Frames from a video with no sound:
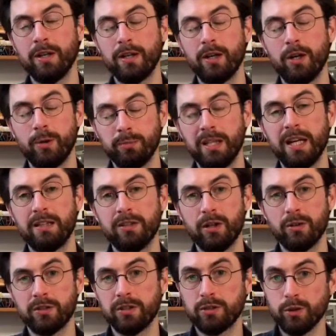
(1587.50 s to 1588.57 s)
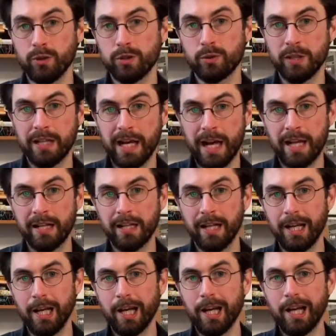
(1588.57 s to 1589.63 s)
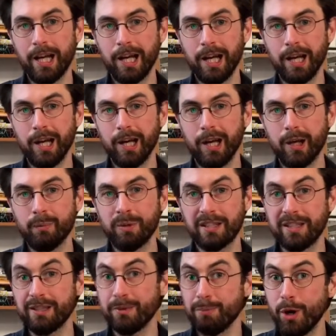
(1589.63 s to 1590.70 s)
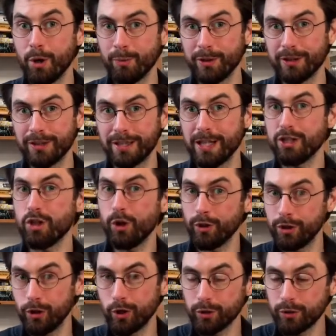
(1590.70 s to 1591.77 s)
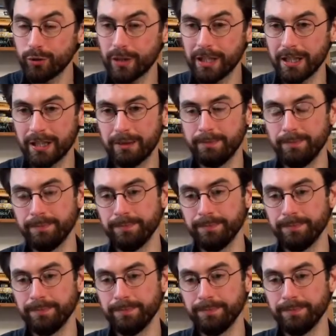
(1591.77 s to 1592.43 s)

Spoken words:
update those as soon as we can. But at the moment, they show the old curriculum.